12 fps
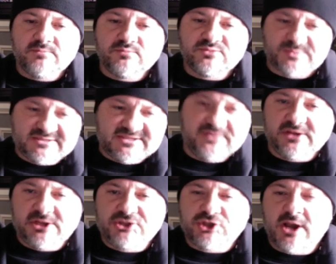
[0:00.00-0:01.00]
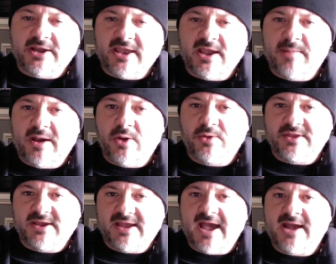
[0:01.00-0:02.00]
specifically talking about the
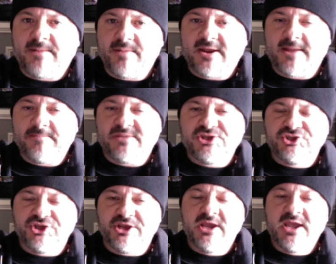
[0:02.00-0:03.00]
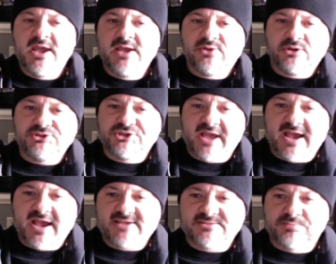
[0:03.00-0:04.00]
economy and MTG, told you
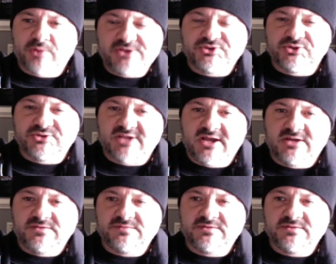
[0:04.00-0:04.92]
guys, brace yourself,